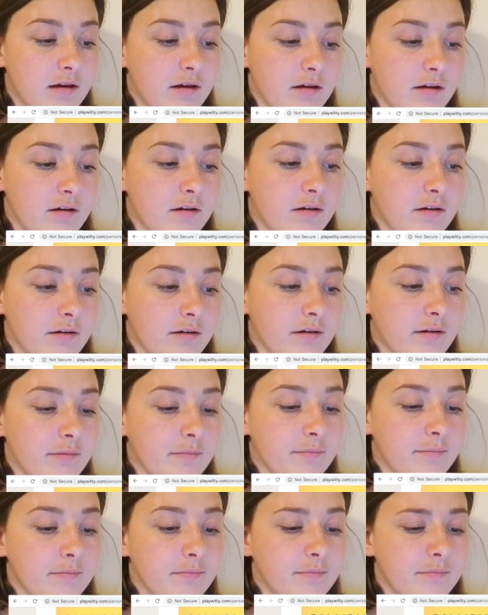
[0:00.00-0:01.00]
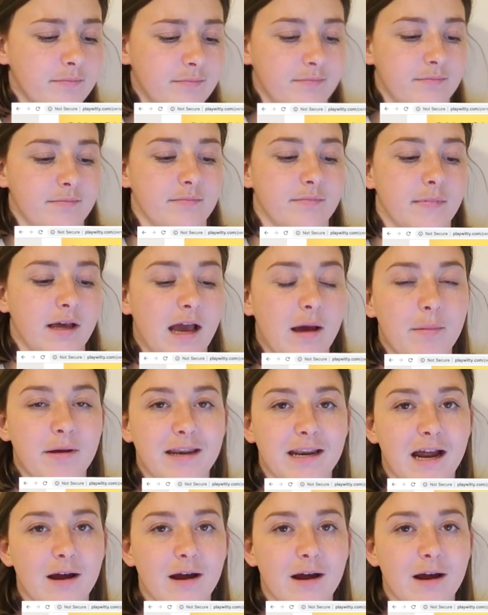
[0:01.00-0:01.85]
I mean,